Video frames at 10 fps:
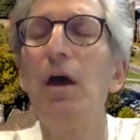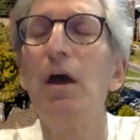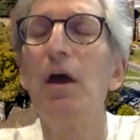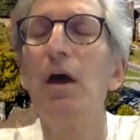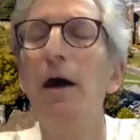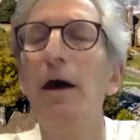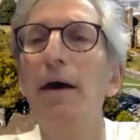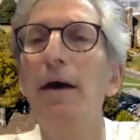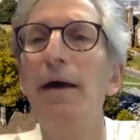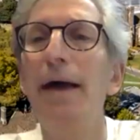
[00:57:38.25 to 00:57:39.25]

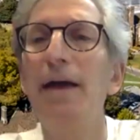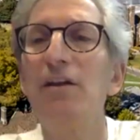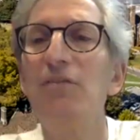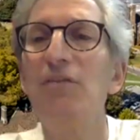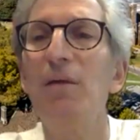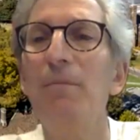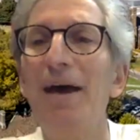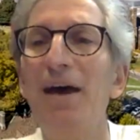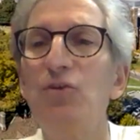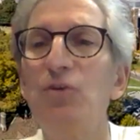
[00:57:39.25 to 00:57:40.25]
how to develop
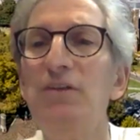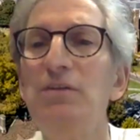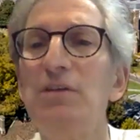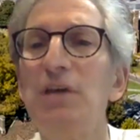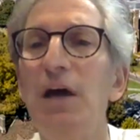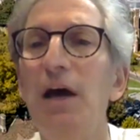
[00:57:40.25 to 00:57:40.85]
boundaries.